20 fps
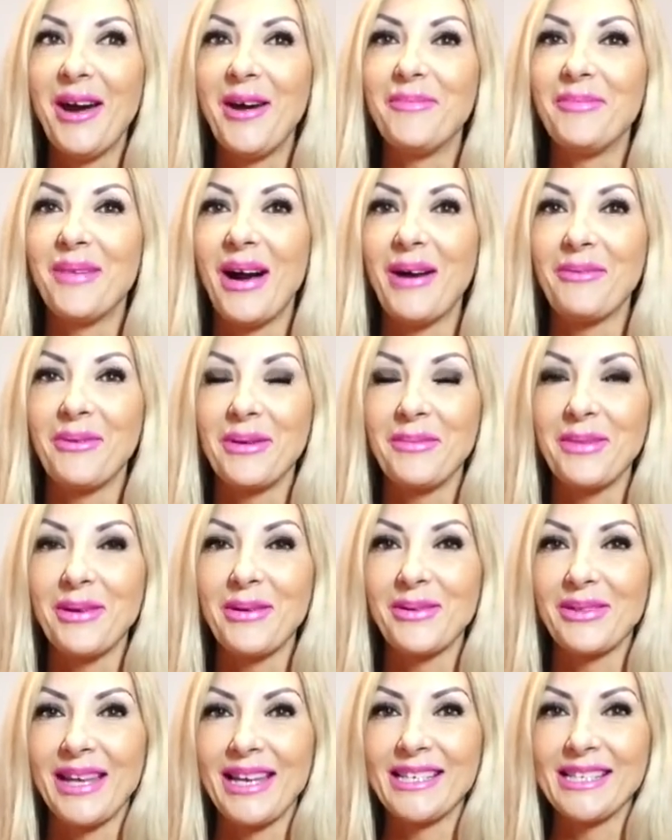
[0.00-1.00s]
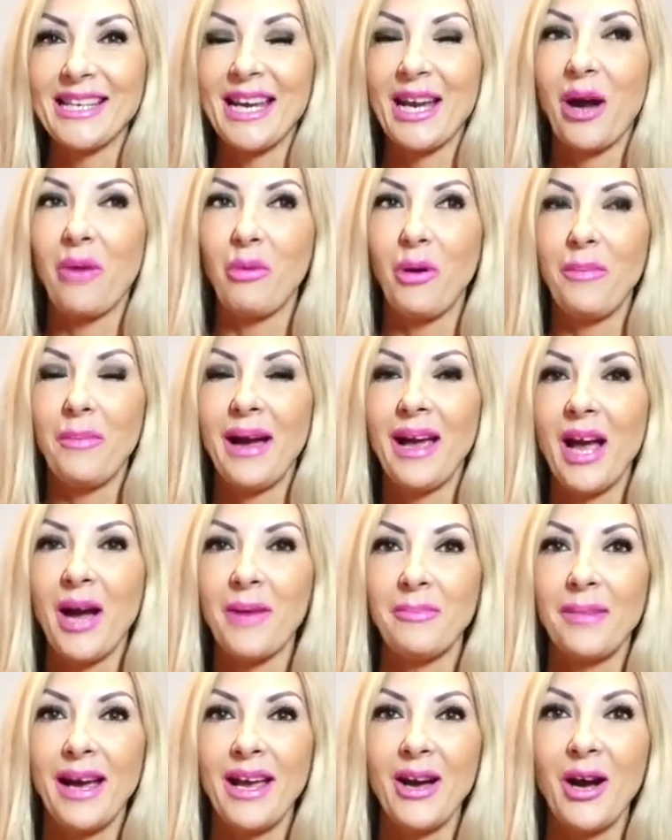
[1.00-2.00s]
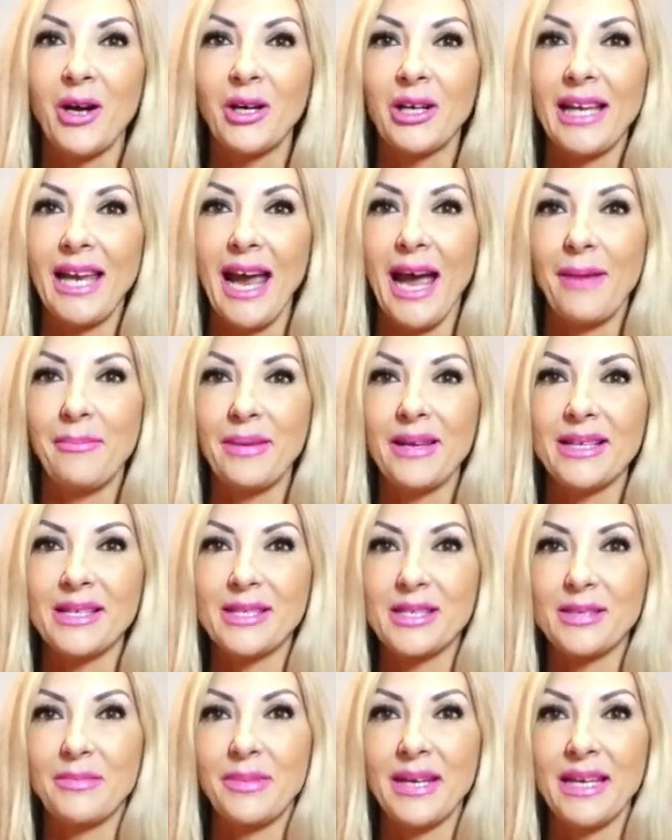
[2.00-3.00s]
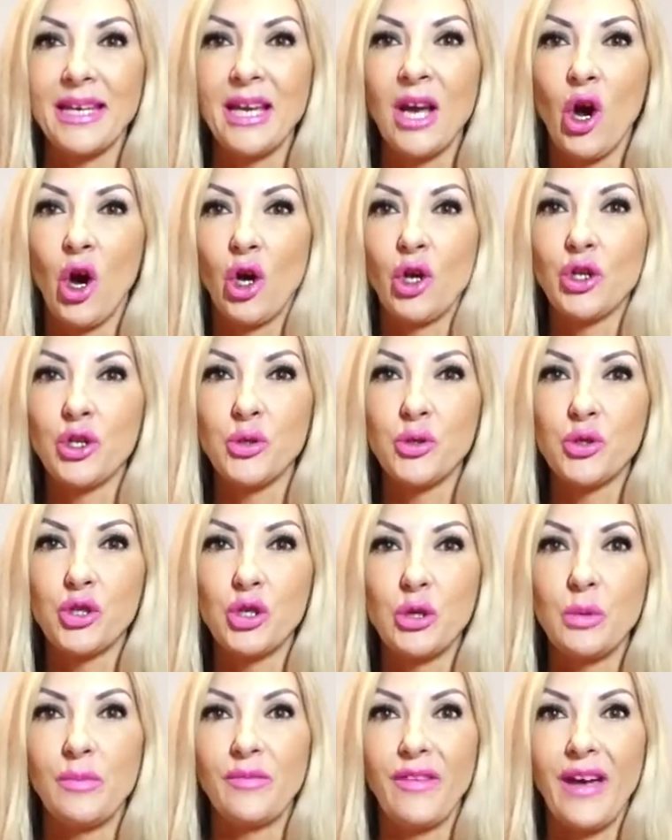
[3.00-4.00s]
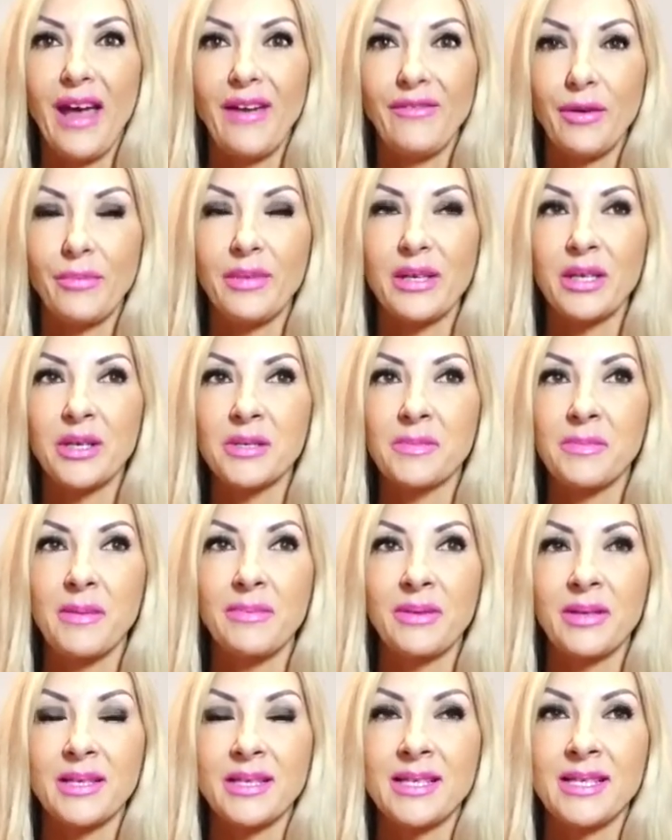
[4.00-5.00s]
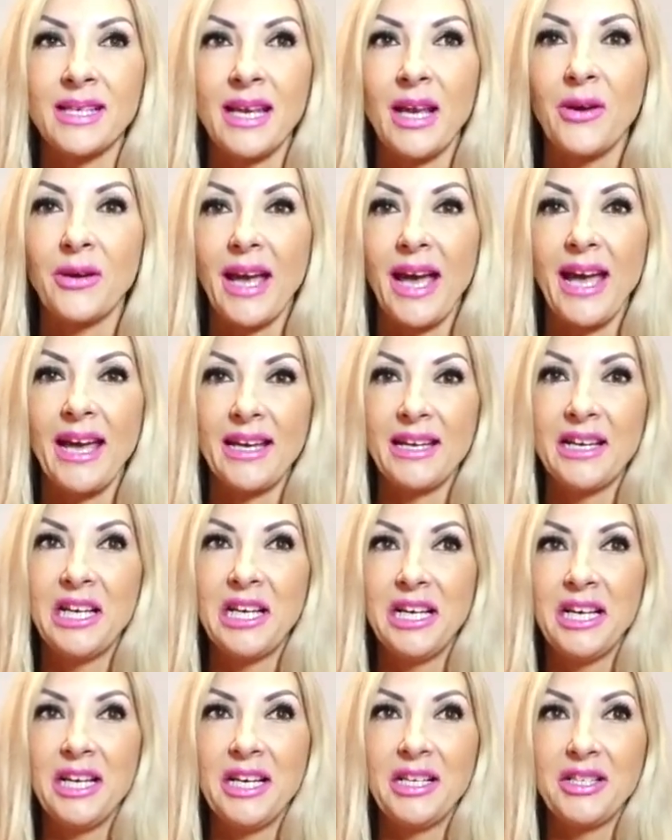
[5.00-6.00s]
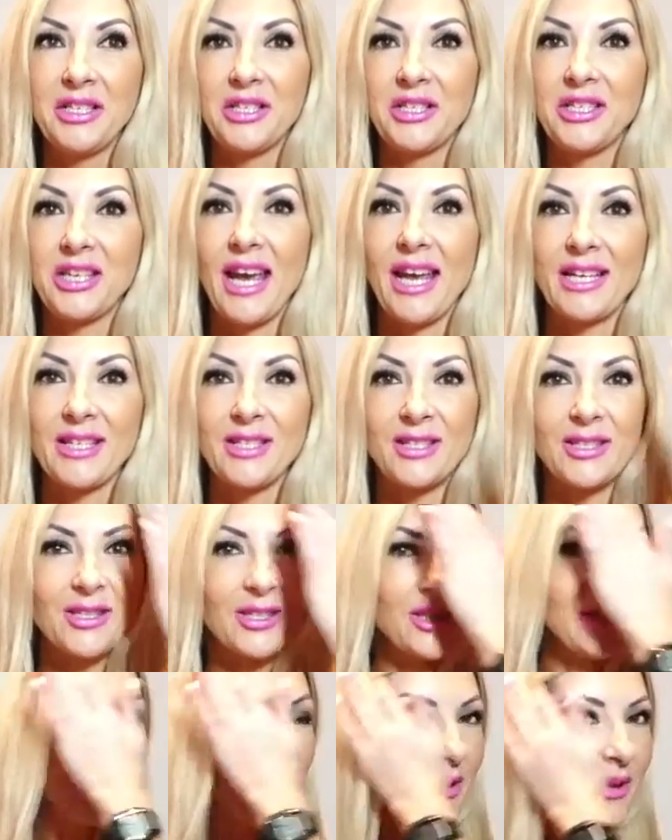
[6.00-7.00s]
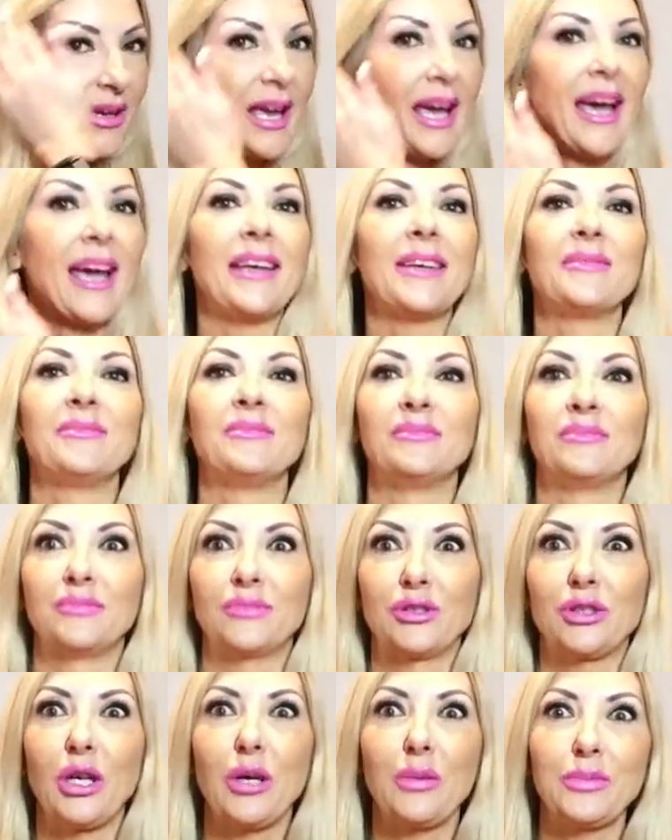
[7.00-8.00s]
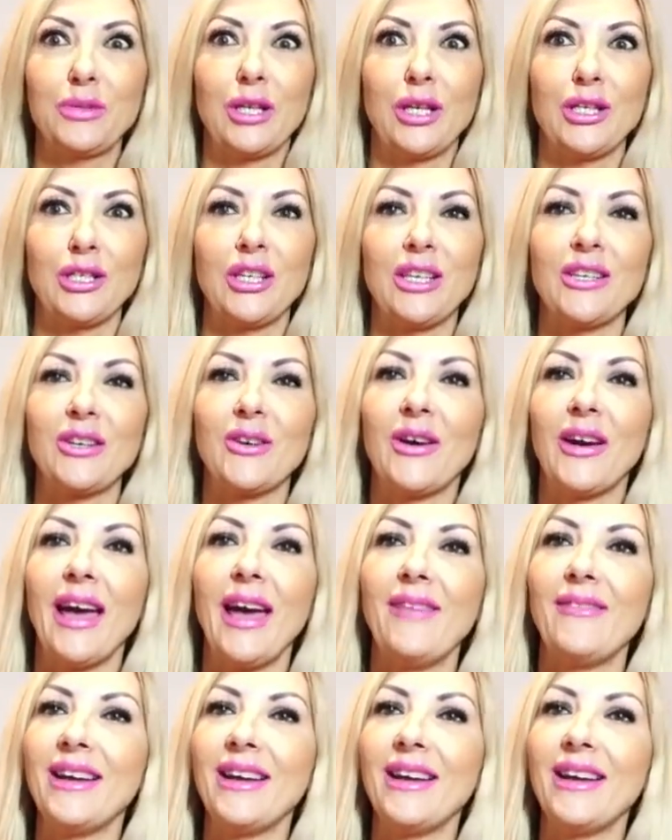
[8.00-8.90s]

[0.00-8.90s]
but I want to be authentic. I want my ugly habits to be on YouTube forever because people can see, okay, she's changed and she's okay. Stop touching your hair,